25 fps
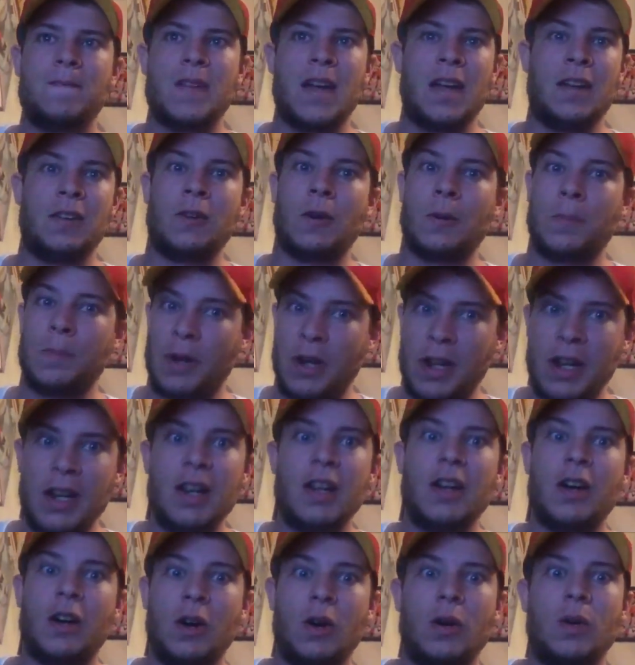And they're
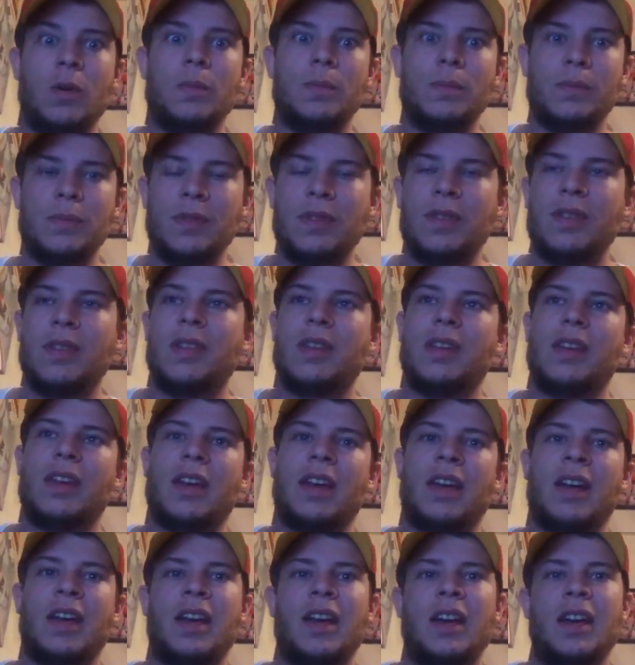playing at home.
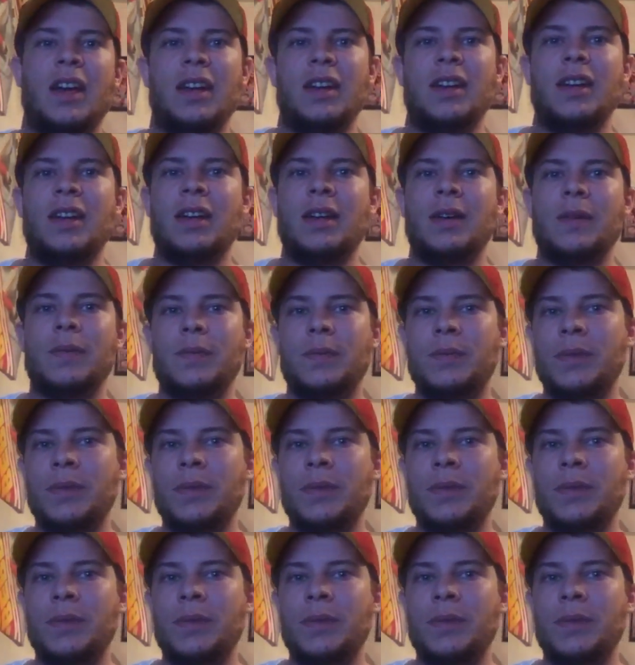And if